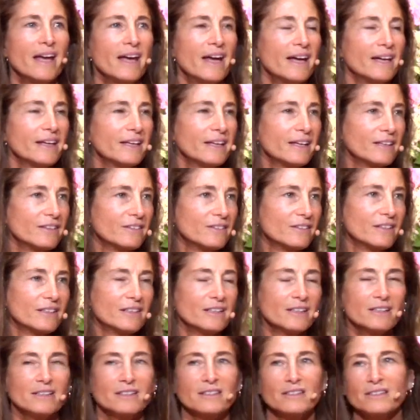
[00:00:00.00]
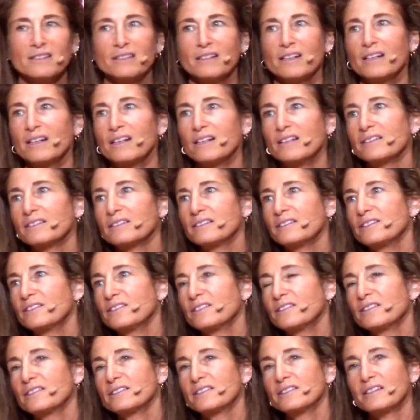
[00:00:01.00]
and get the kids in
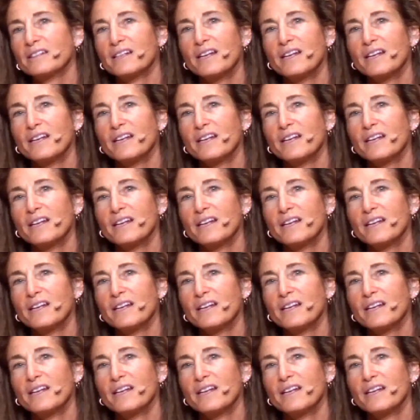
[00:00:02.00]
colleges.